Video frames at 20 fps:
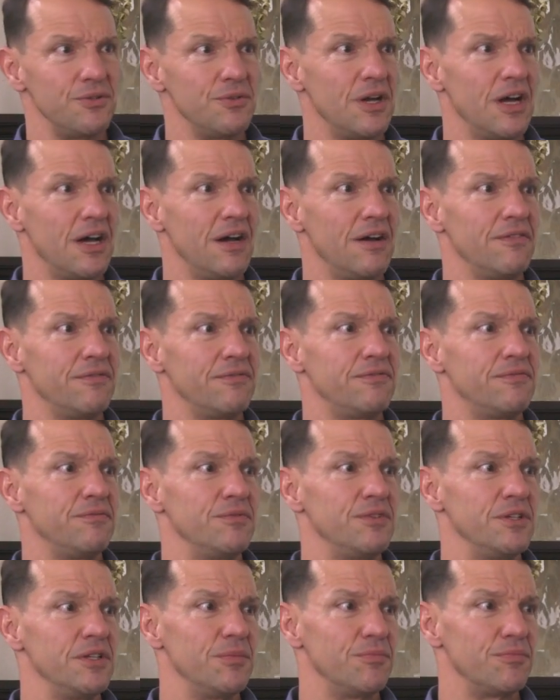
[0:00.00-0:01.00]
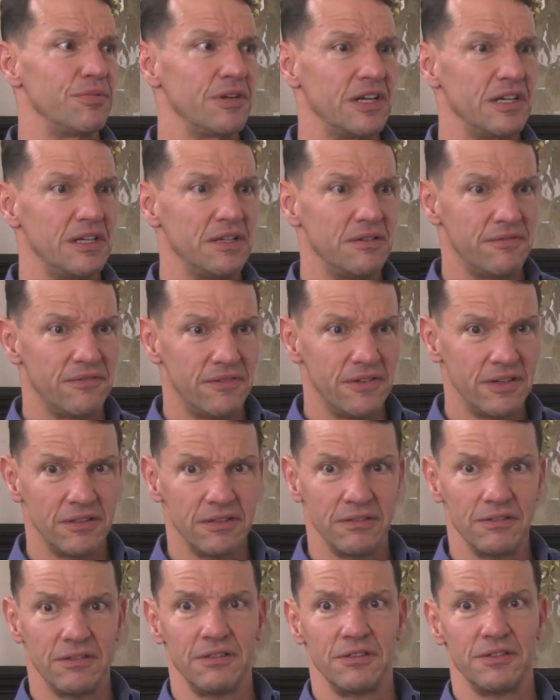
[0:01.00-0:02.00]
you have them bringing in
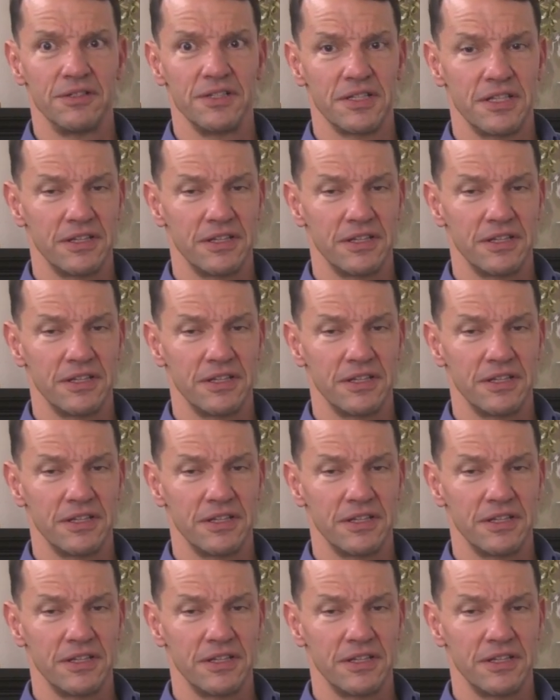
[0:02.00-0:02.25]
fentanyl and